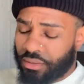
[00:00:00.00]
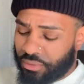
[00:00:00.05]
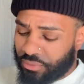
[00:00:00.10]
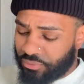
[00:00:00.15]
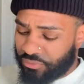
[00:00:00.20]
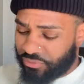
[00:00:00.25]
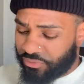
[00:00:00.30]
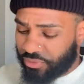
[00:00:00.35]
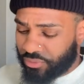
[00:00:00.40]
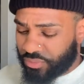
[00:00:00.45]
You
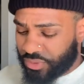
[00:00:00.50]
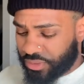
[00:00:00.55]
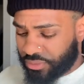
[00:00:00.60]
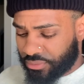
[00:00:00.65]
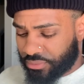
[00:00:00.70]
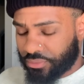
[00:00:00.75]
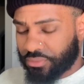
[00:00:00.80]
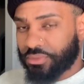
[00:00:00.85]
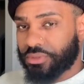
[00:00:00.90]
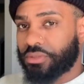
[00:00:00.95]
feel me?
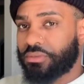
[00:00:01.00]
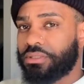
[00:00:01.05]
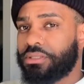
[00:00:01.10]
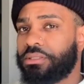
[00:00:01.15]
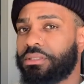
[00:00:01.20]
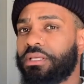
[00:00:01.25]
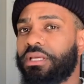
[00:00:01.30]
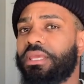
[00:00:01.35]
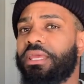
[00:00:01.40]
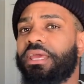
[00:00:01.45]
So
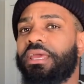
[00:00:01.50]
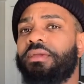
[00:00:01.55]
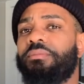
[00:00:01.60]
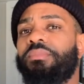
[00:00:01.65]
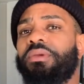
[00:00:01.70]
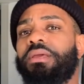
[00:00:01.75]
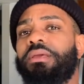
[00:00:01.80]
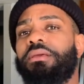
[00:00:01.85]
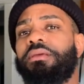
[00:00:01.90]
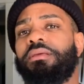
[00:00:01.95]
look, it came
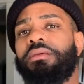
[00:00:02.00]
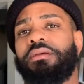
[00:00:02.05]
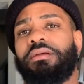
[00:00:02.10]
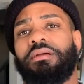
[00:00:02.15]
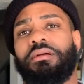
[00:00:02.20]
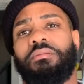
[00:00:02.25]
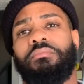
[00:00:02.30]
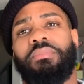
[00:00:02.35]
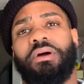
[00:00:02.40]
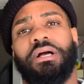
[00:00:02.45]
in
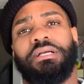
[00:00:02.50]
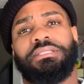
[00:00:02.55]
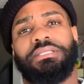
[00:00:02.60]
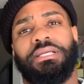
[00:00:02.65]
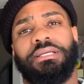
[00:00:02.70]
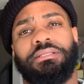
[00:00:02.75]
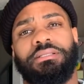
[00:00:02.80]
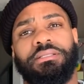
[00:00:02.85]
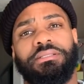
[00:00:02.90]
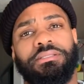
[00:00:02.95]
a box
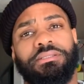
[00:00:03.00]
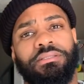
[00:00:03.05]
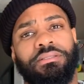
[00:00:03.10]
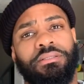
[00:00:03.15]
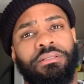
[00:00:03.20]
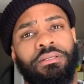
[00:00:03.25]
like this.